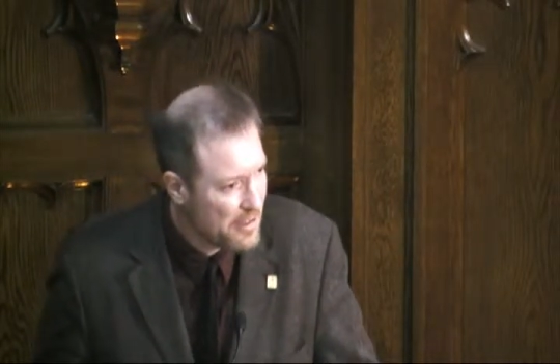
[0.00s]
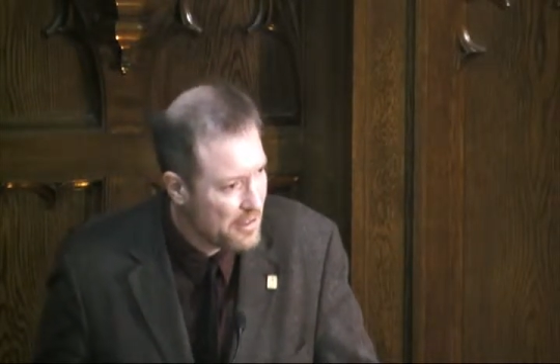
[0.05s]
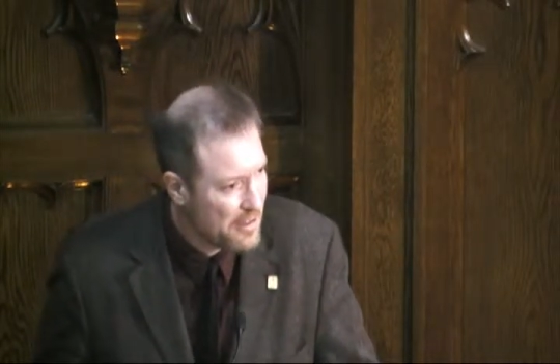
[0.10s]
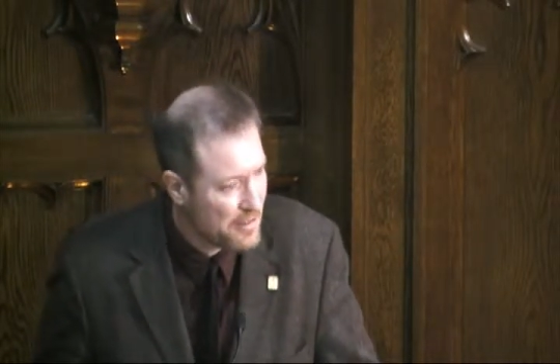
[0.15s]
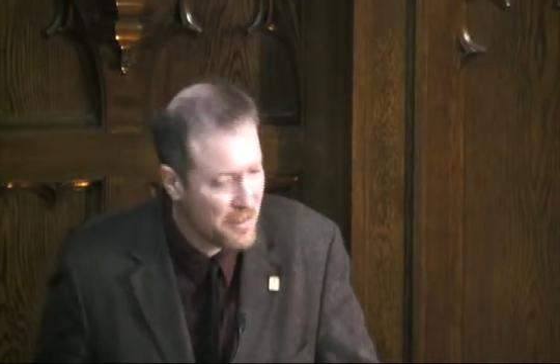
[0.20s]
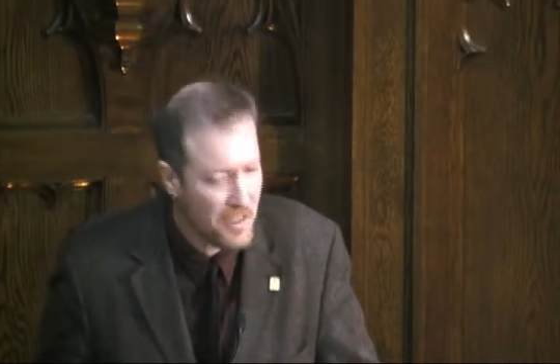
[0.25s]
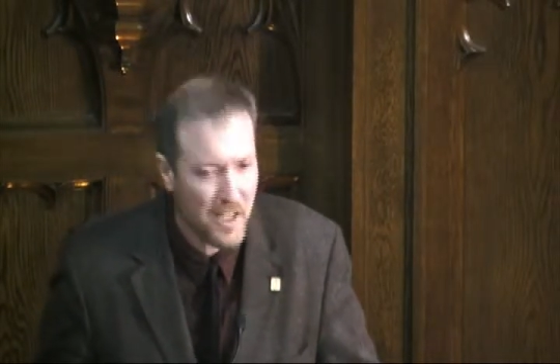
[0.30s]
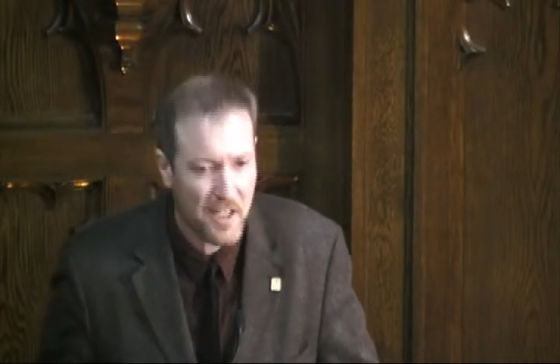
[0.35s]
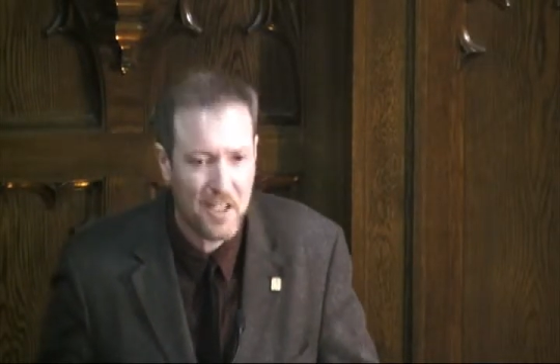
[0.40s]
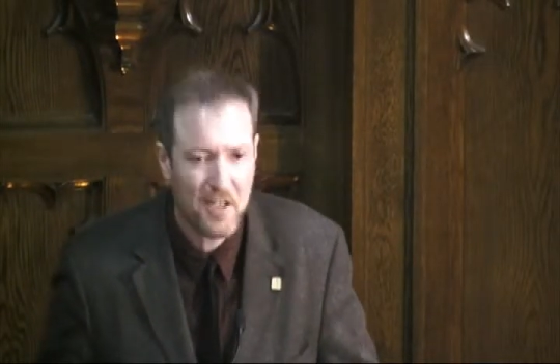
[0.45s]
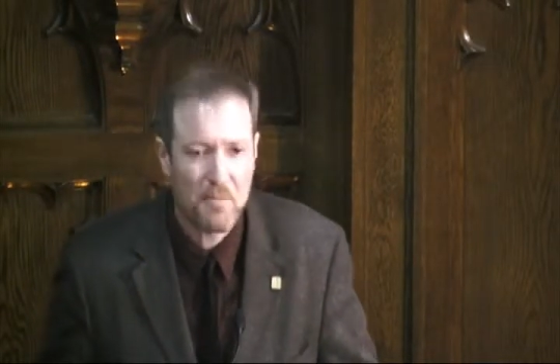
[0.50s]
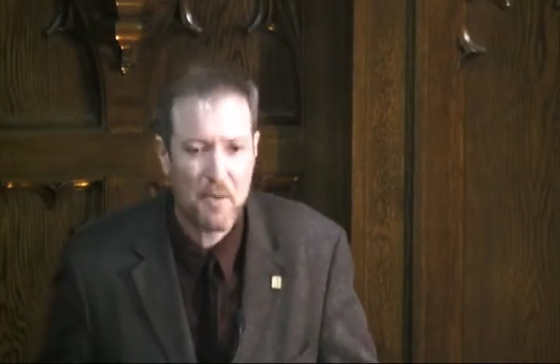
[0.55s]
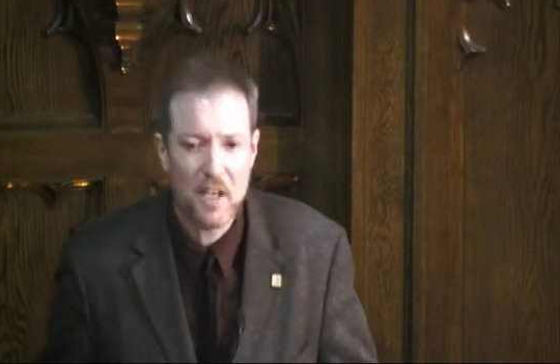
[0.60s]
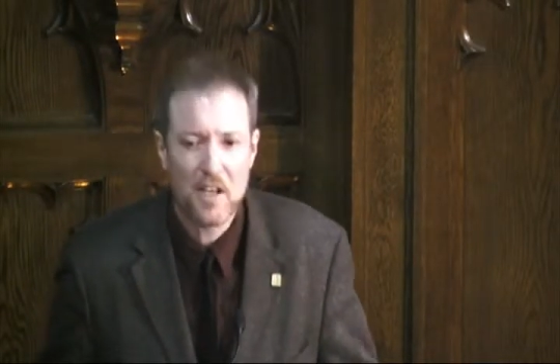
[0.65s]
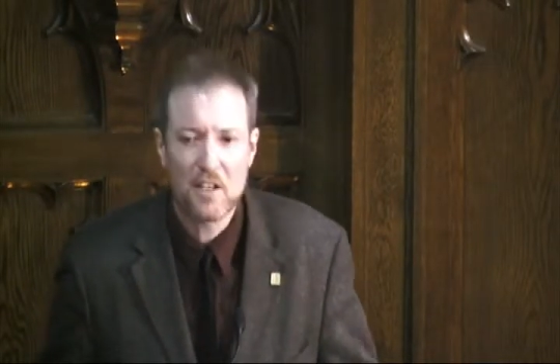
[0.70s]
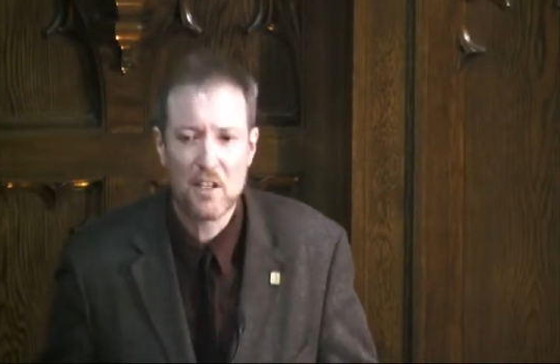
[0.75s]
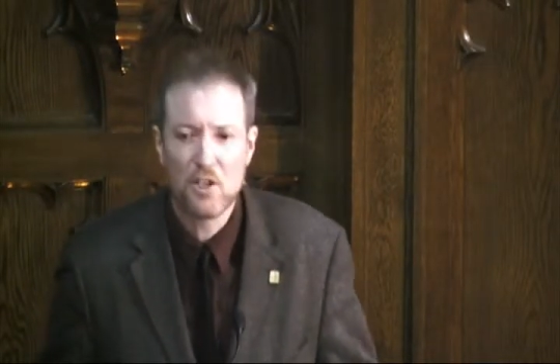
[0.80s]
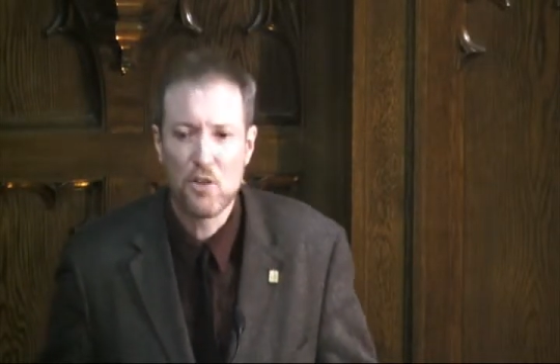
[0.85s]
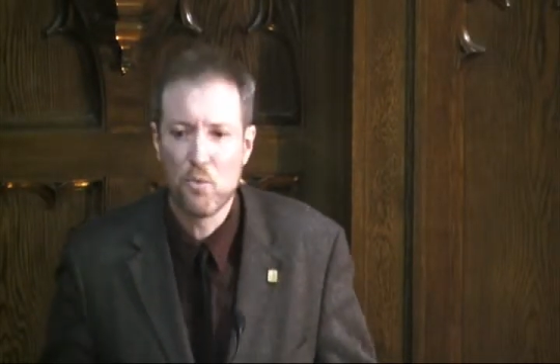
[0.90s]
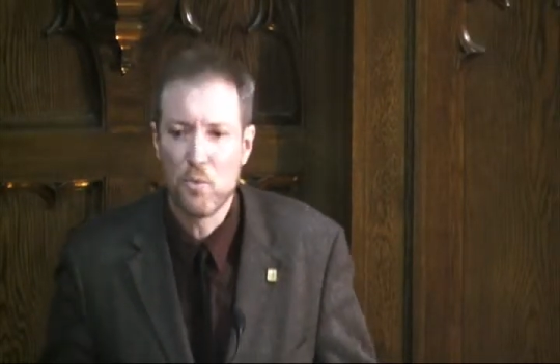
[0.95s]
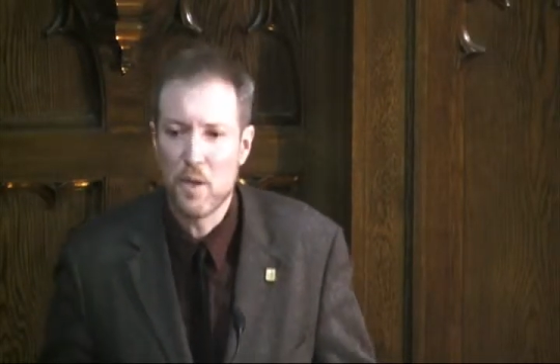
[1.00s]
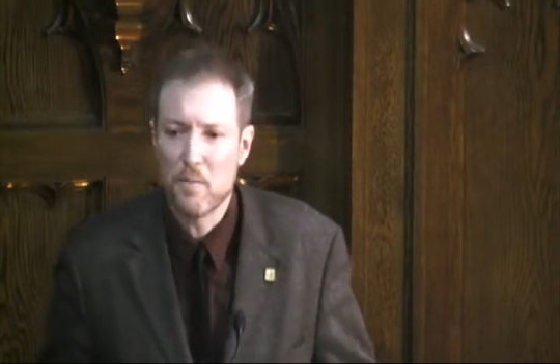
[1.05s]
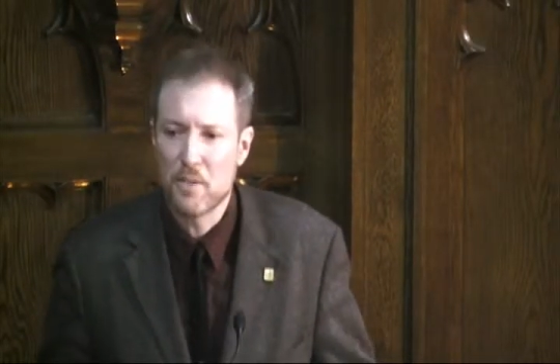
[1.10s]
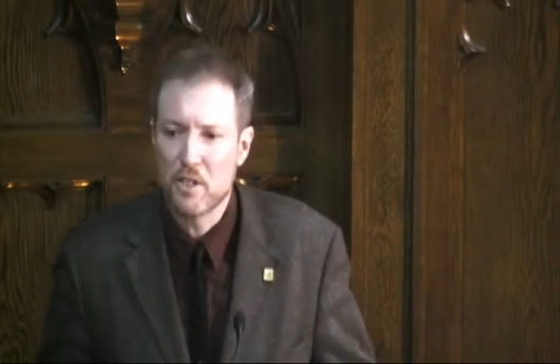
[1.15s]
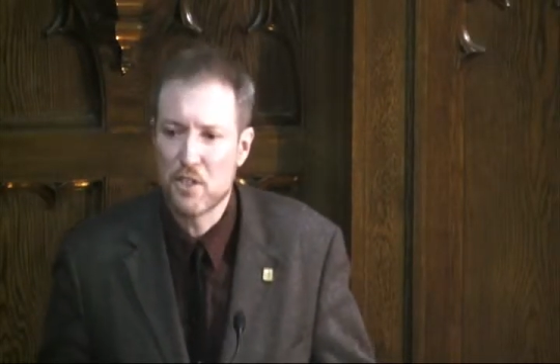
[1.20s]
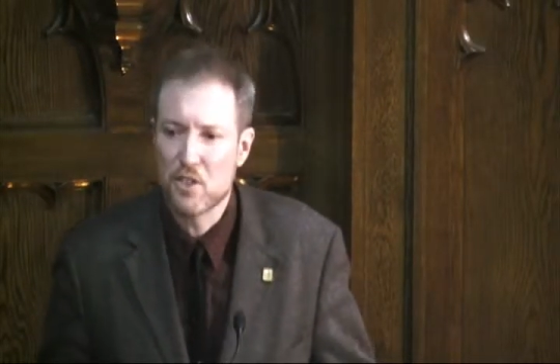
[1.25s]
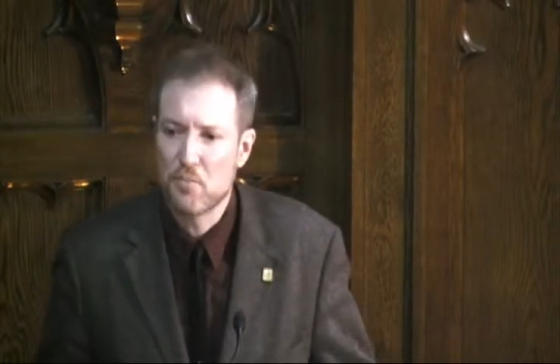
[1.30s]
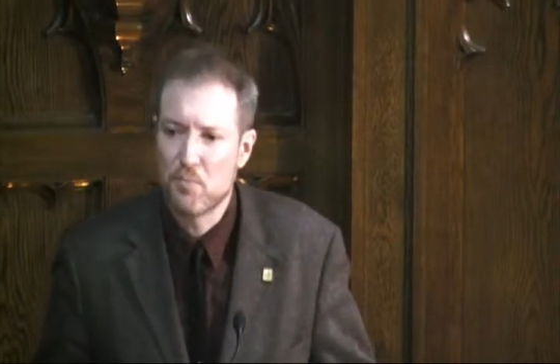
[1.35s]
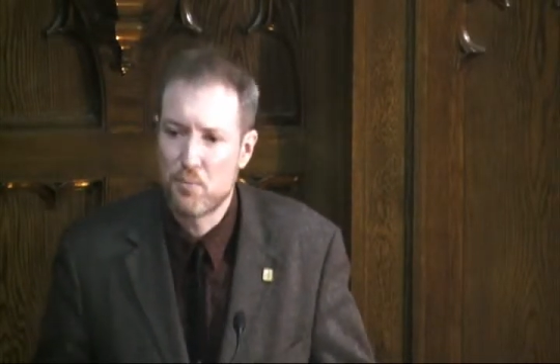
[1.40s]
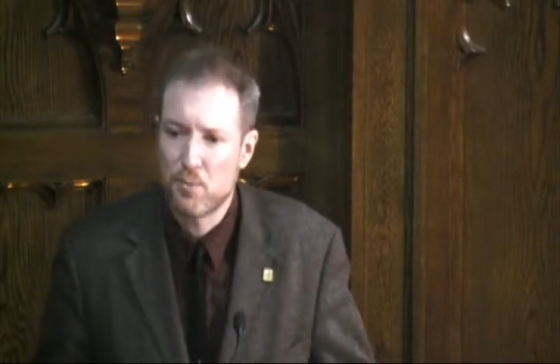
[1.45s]
to an ecumenical women's
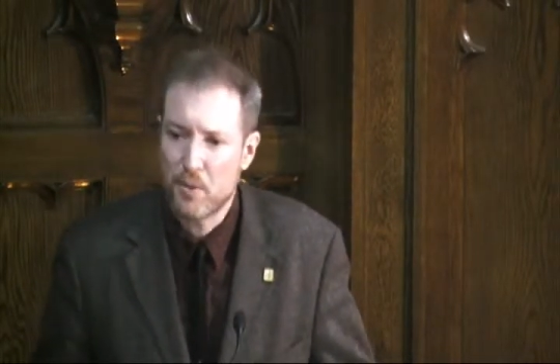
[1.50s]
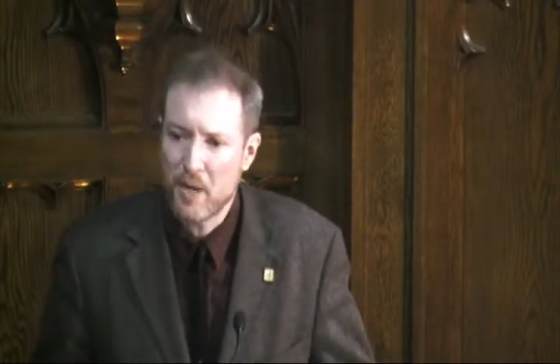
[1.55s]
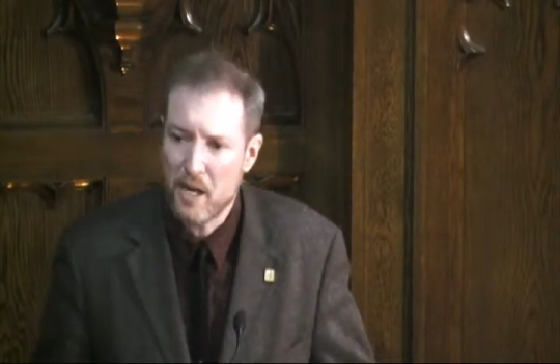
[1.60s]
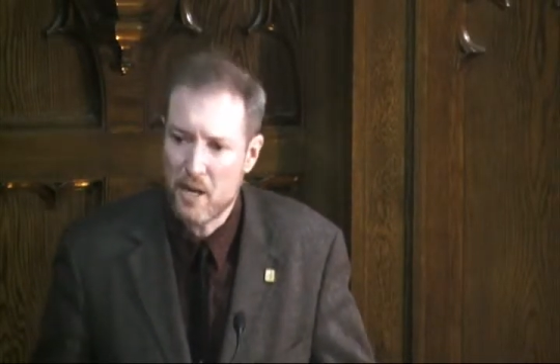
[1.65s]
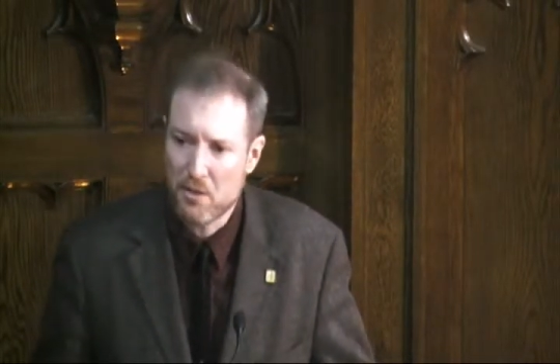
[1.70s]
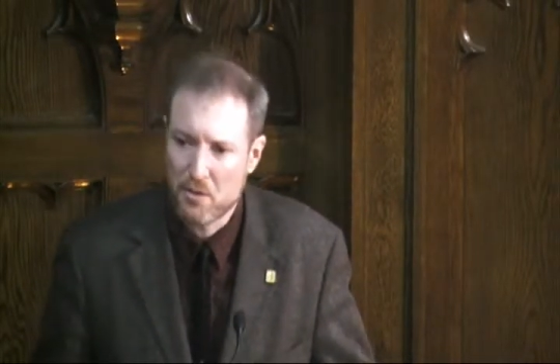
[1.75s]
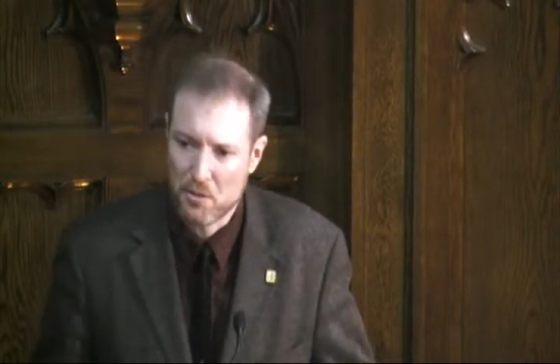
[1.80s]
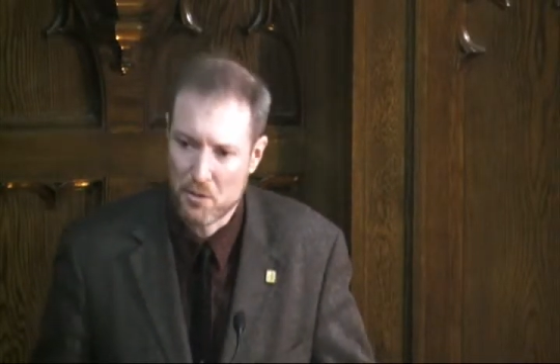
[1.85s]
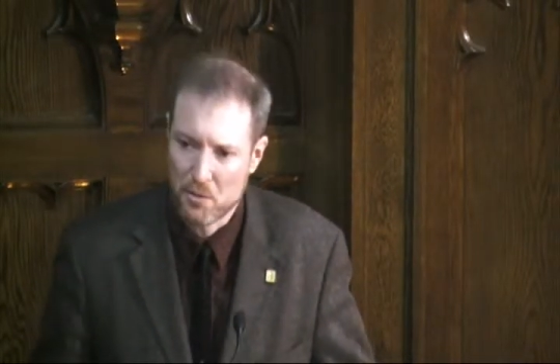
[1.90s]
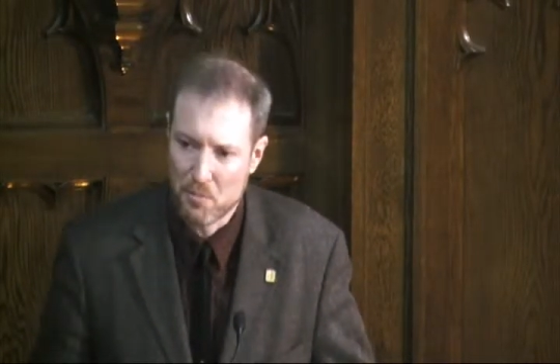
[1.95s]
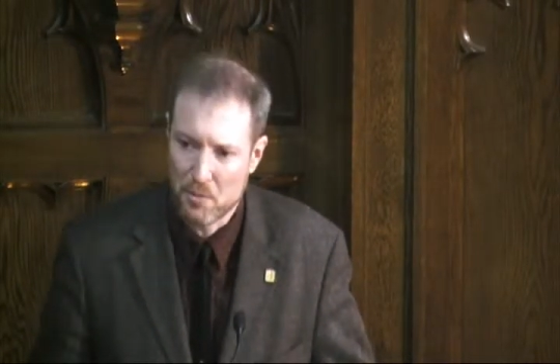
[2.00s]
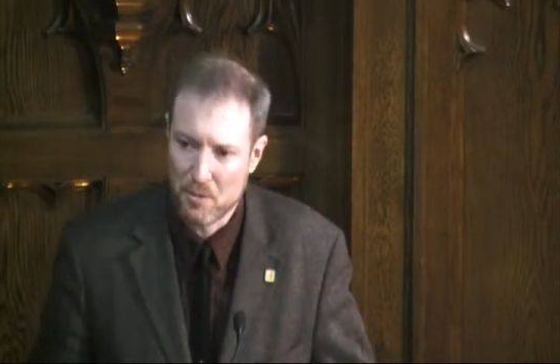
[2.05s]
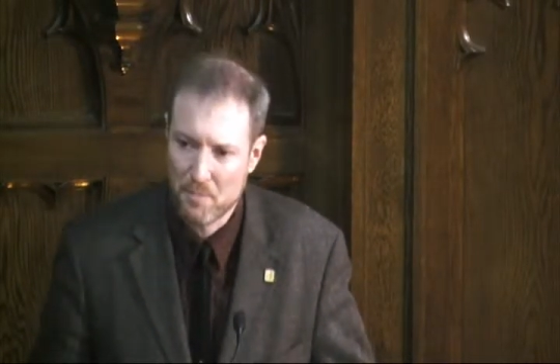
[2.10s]
prayer group